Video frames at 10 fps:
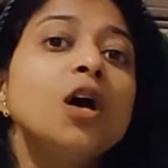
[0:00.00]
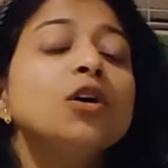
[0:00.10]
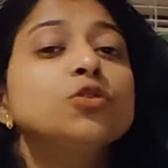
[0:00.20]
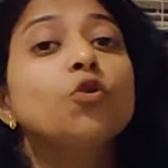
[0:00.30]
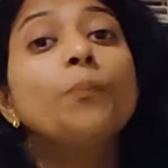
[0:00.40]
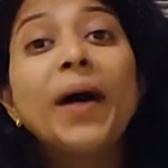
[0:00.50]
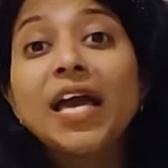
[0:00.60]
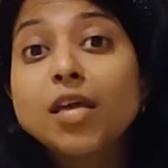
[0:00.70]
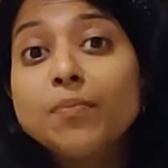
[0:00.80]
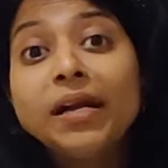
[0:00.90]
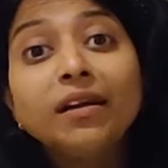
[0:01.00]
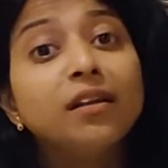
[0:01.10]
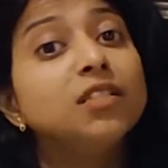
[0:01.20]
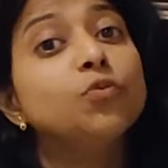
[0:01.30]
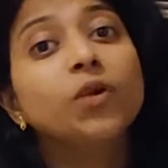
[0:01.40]
So bike
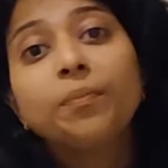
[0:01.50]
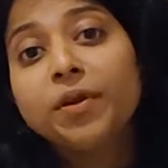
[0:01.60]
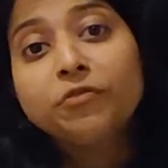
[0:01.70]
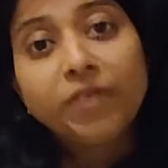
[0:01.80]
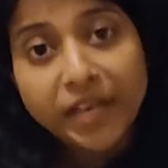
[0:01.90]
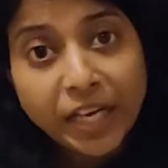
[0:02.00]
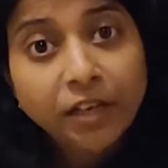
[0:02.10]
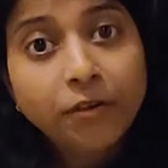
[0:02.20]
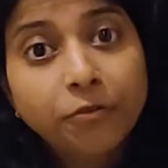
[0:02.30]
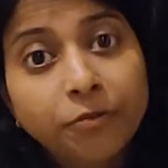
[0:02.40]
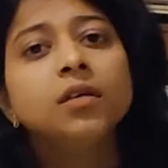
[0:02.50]
maintenance would have been very tough.